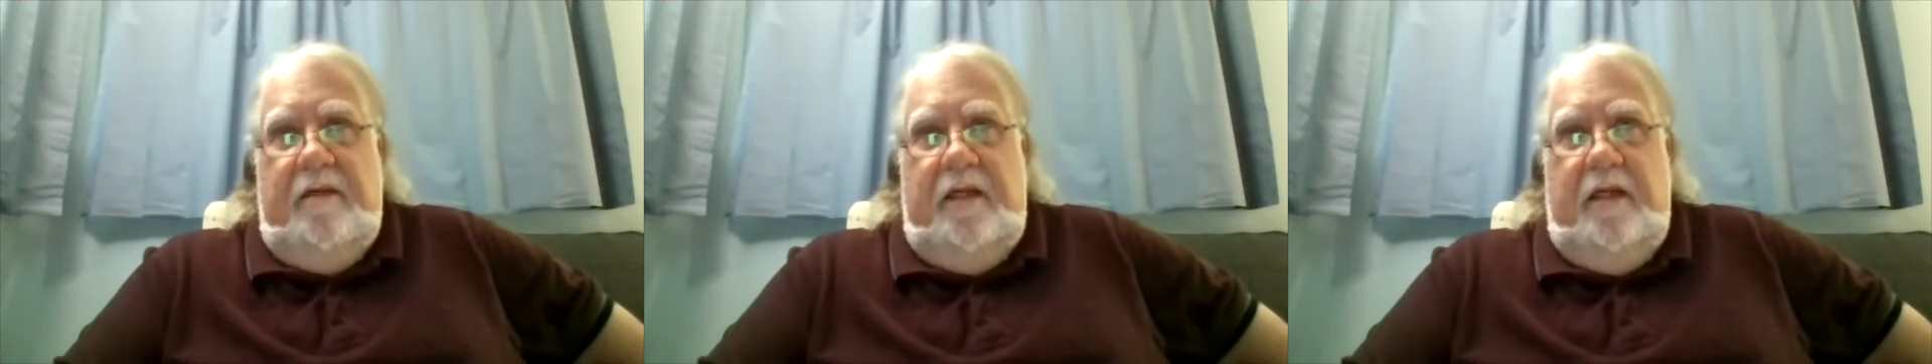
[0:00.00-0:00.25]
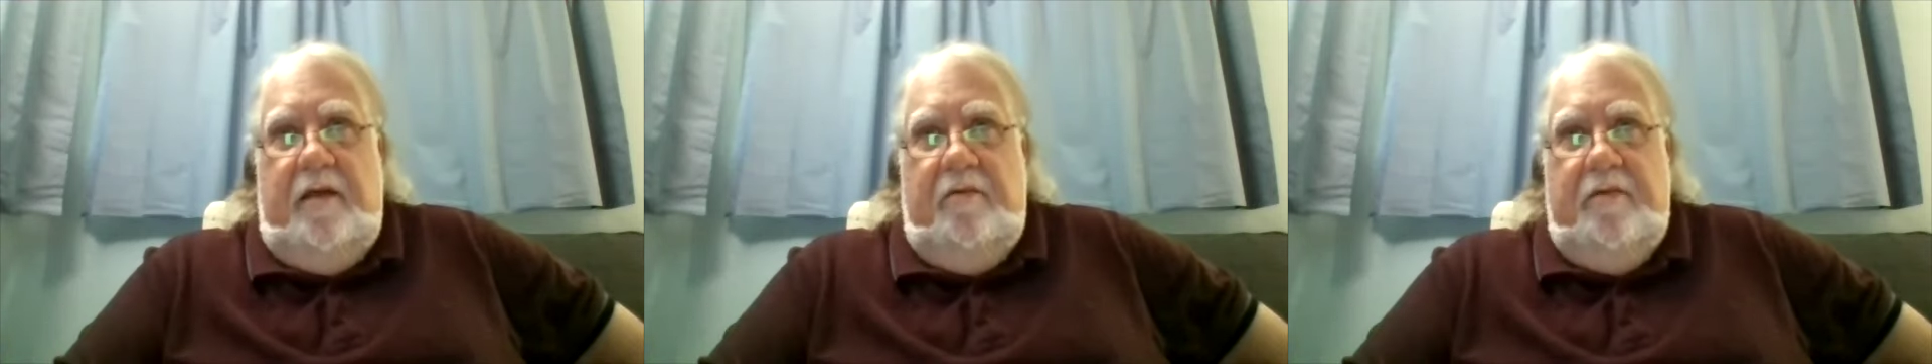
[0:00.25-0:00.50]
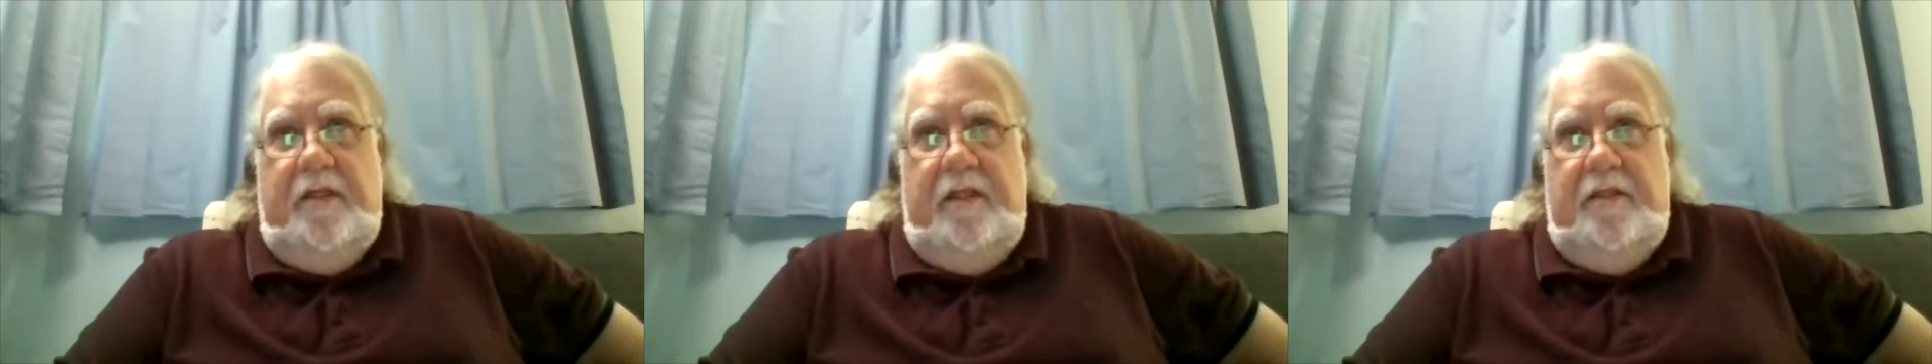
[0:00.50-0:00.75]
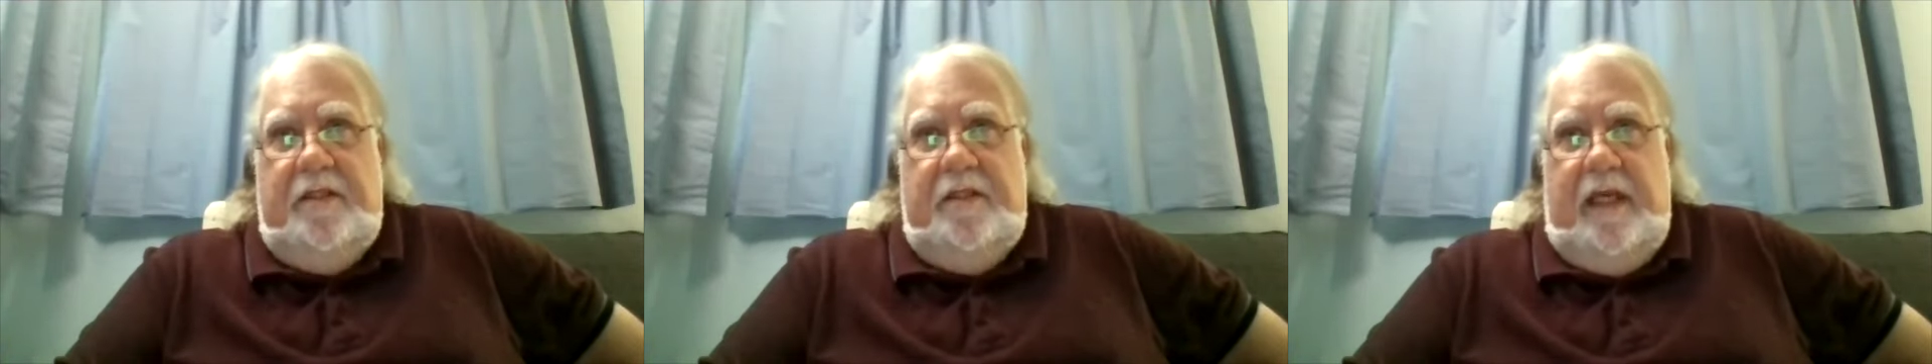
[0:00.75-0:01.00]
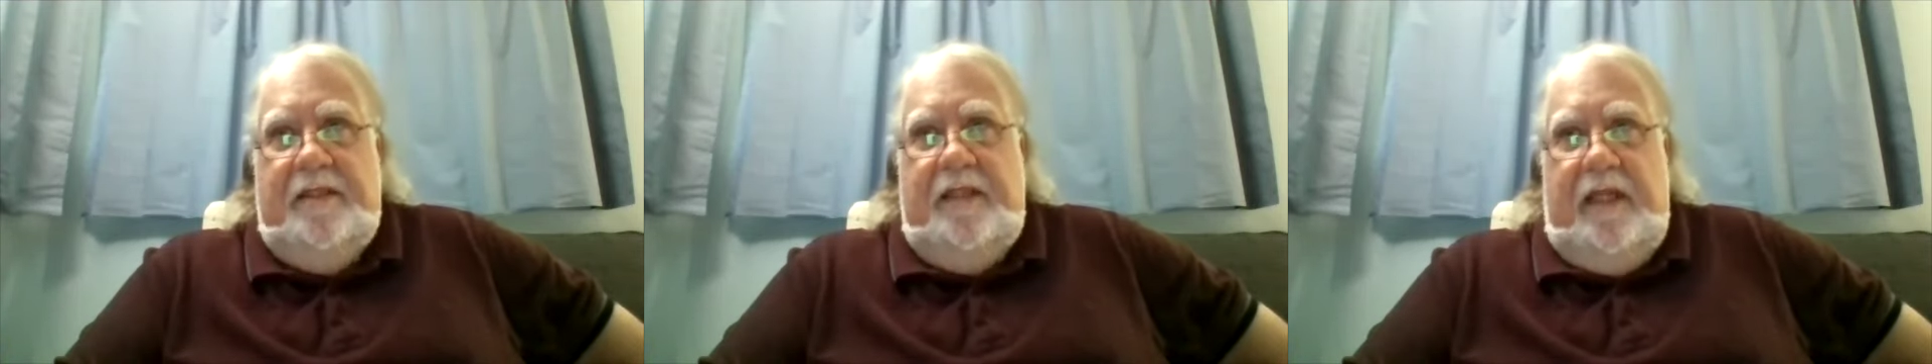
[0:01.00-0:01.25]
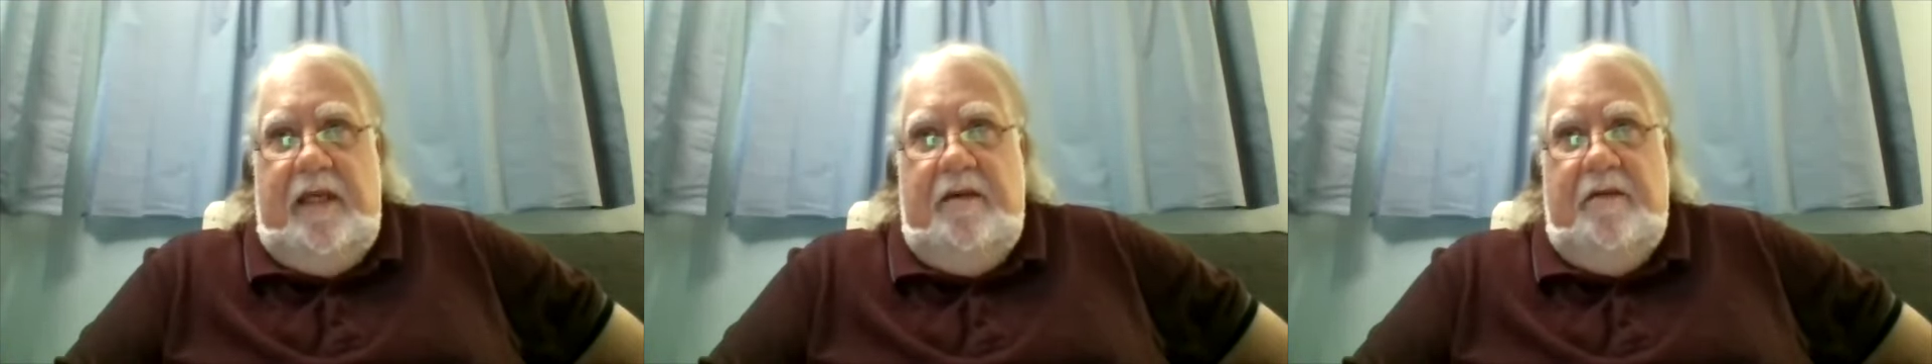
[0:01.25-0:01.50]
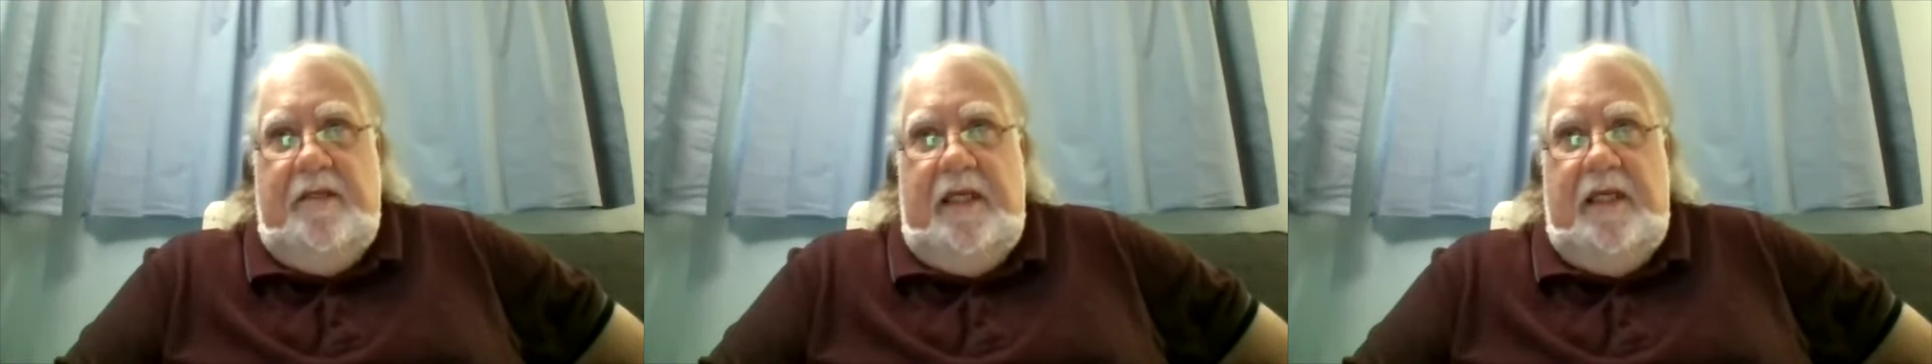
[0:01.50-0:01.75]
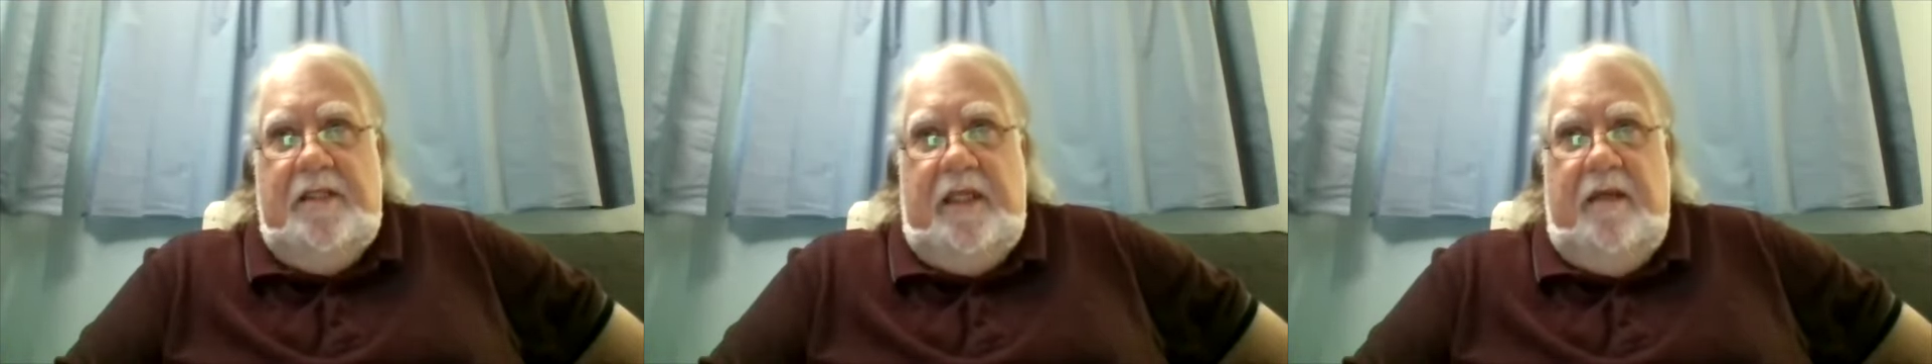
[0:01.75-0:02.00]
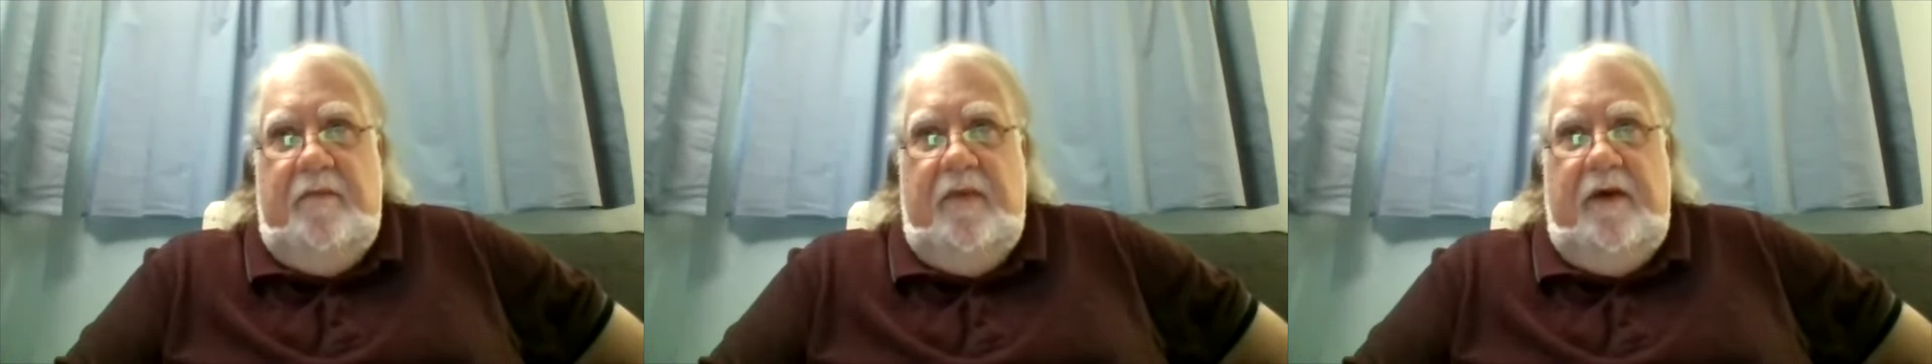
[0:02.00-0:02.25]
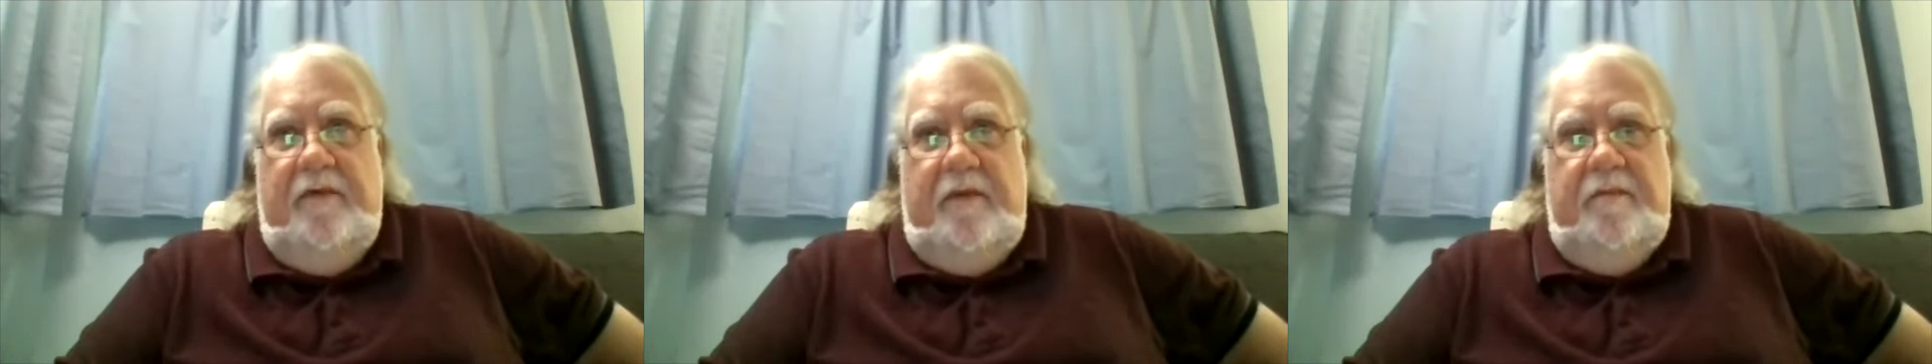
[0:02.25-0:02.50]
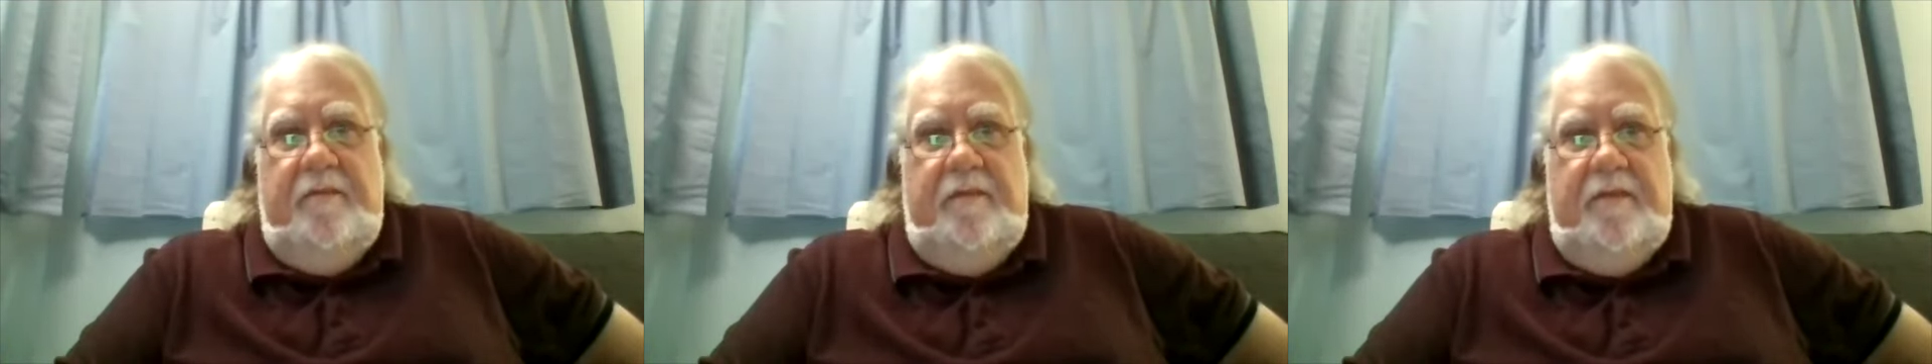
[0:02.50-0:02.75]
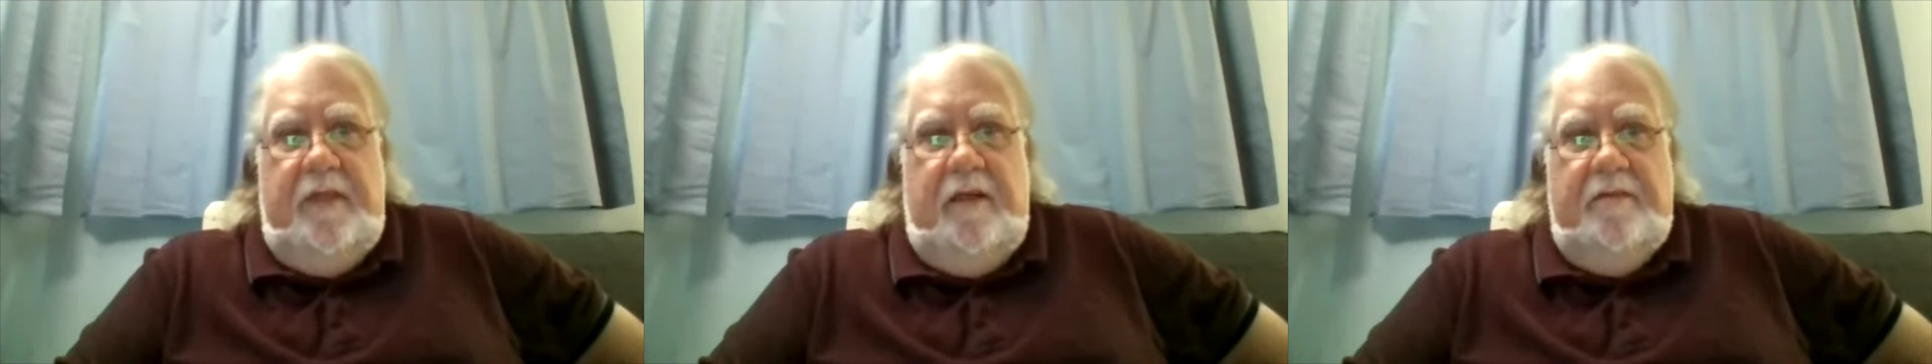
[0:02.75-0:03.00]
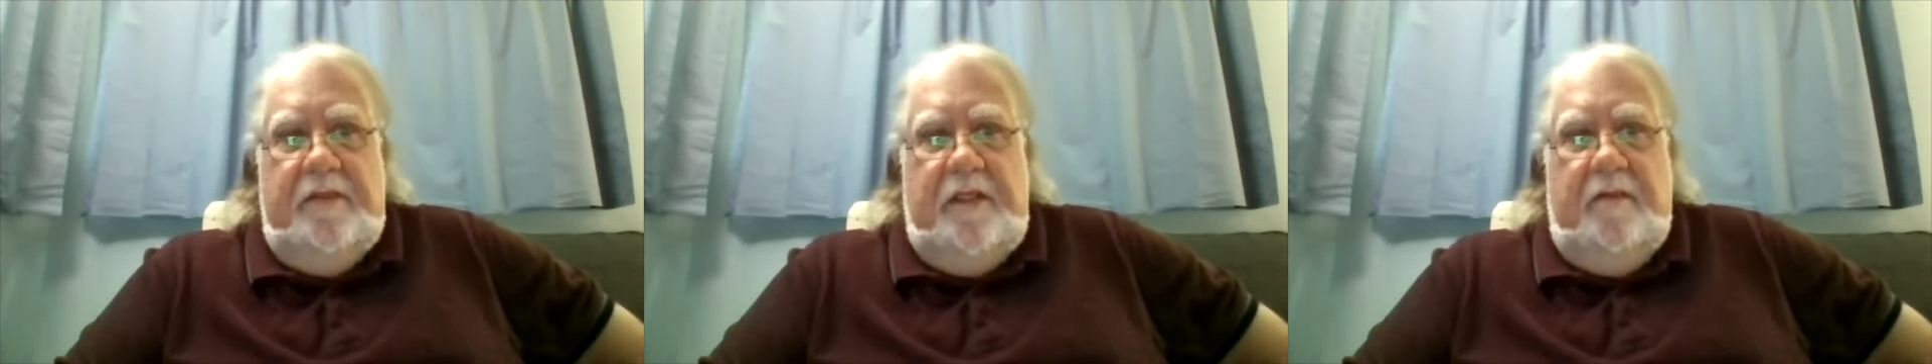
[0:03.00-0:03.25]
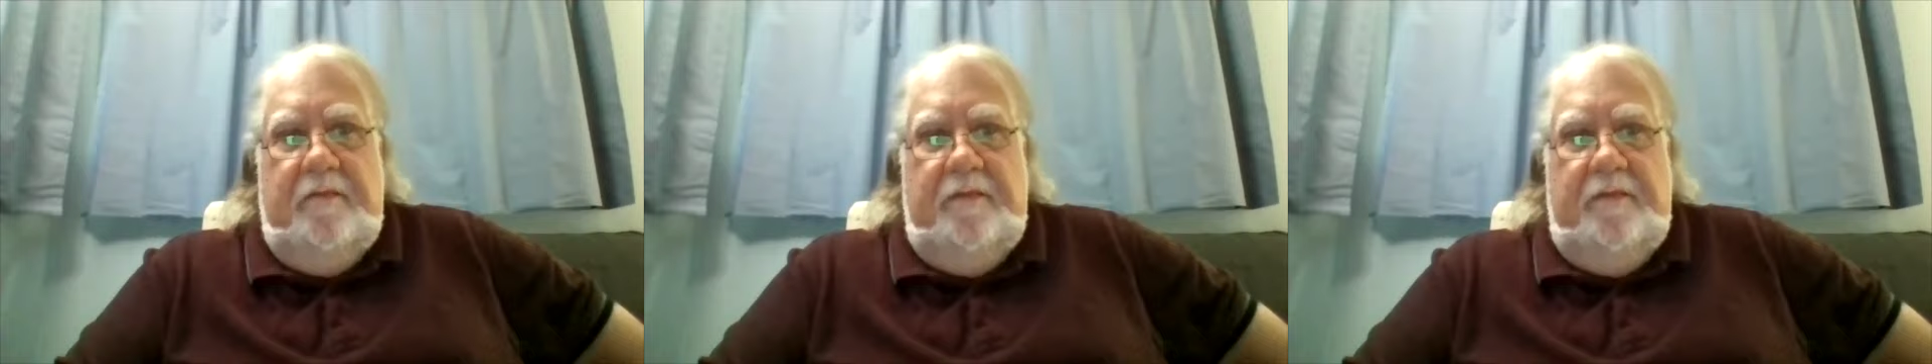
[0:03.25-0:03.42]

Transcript: that's at the air desk and above them, so.